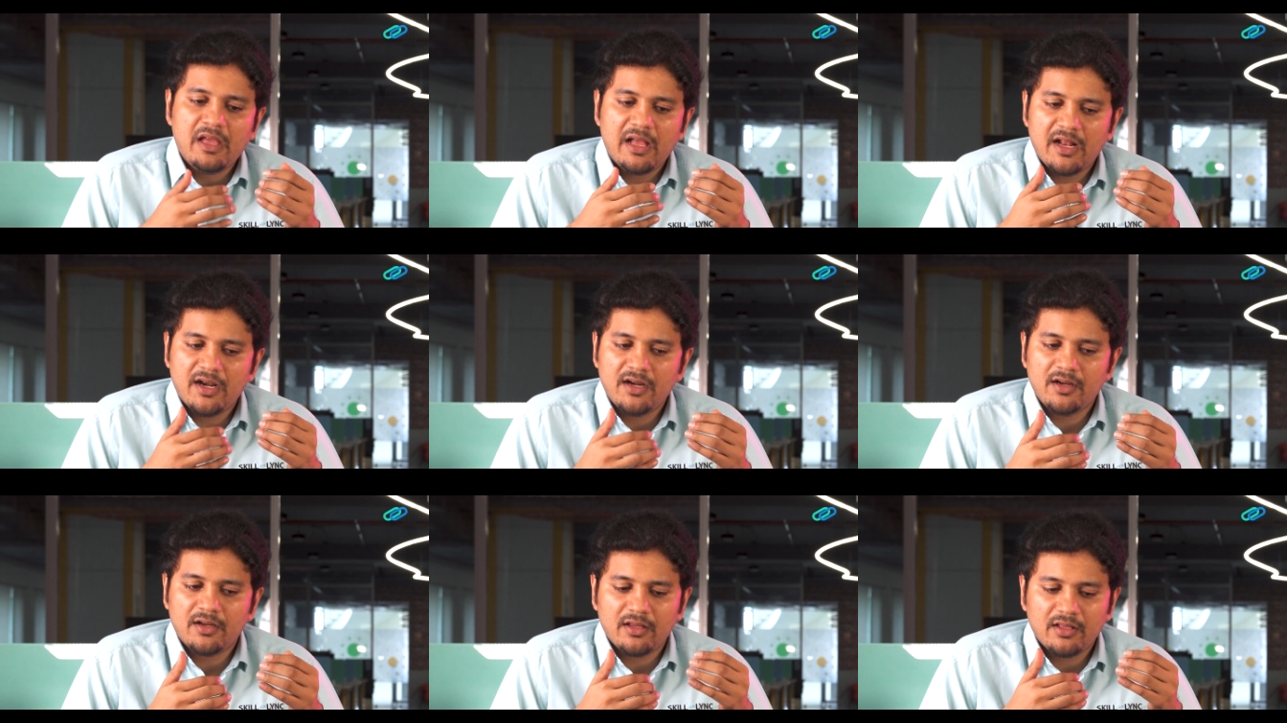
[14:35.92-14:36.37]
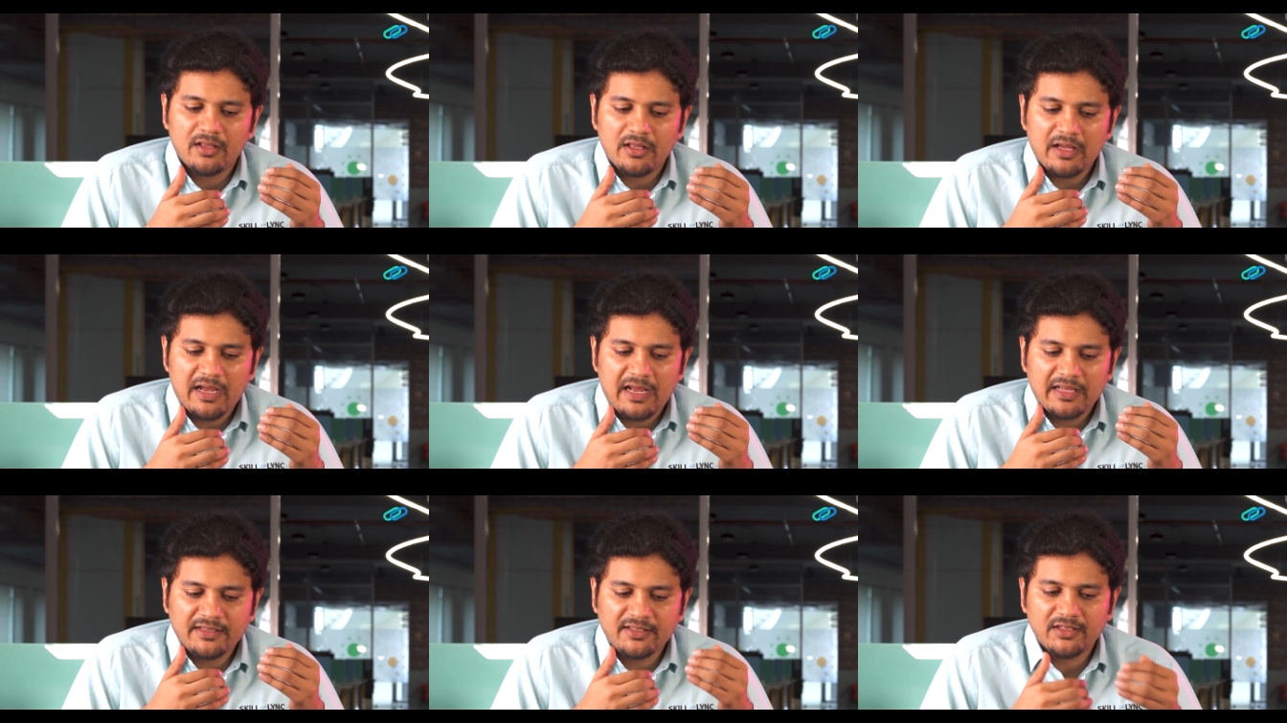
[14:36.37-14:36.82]
And
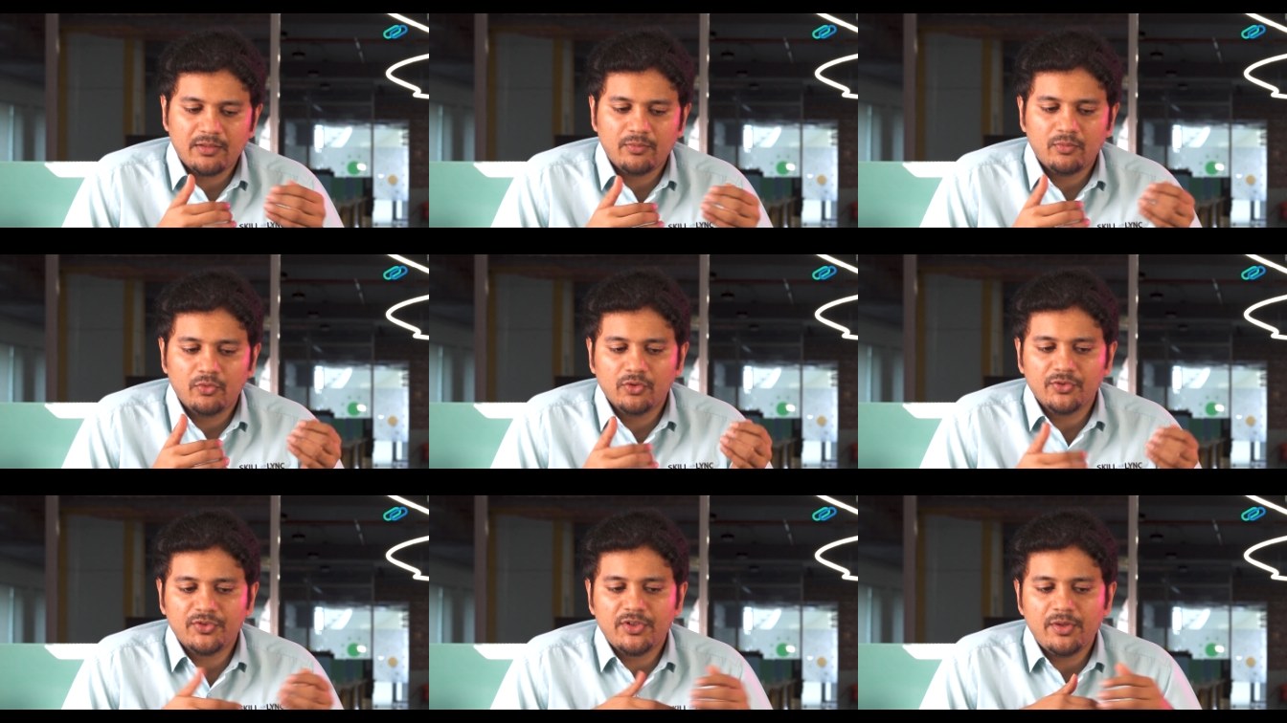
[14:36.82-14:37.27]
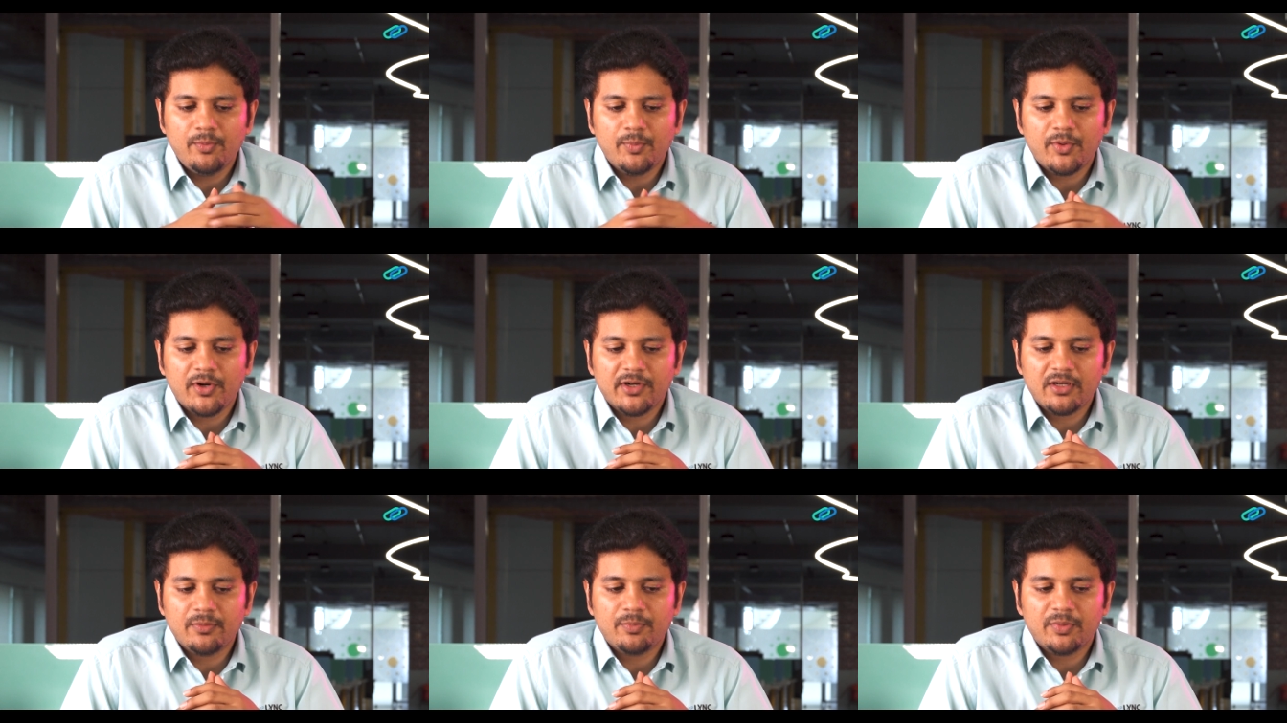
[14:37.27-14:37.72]
I think the most
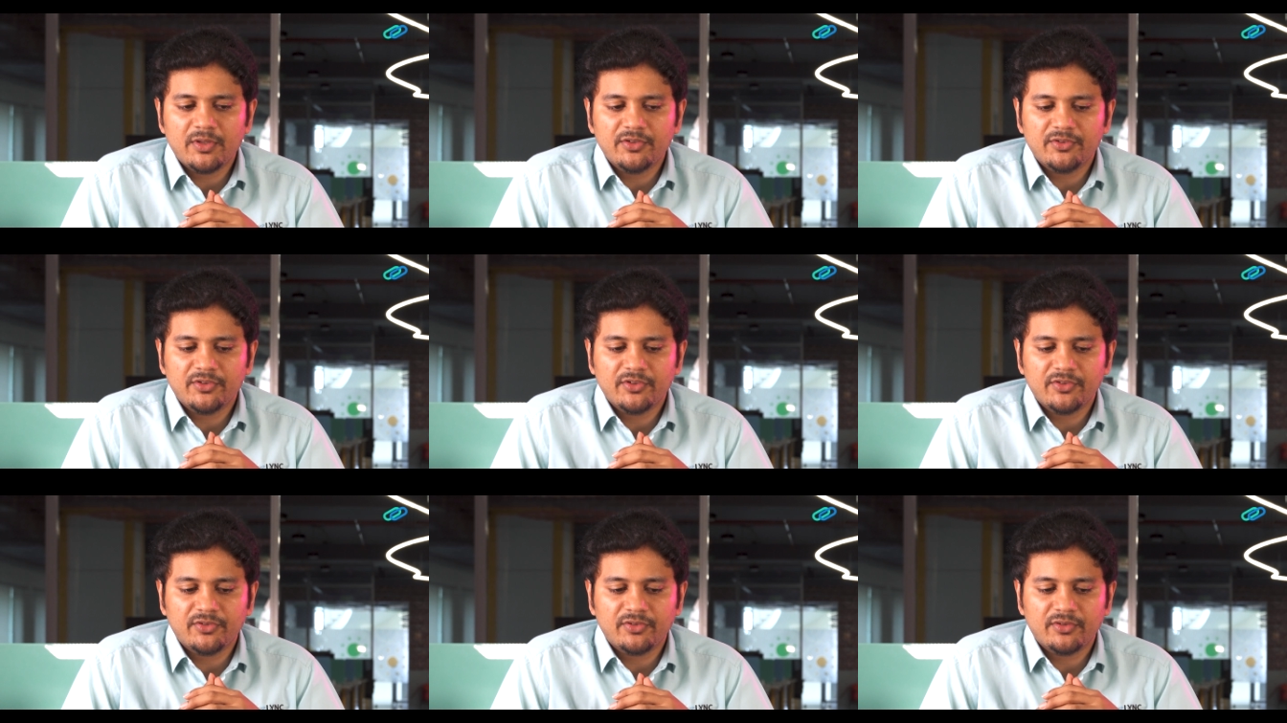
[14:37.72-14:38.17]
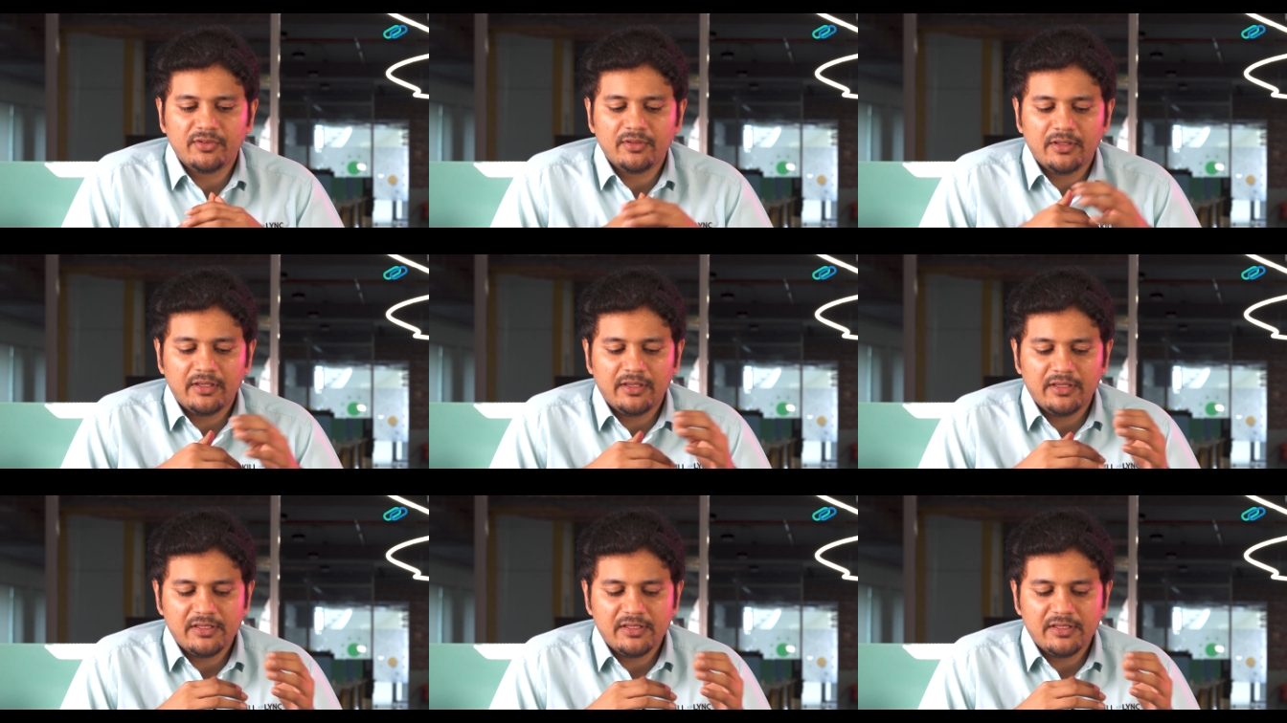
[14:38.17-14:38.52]
important piece is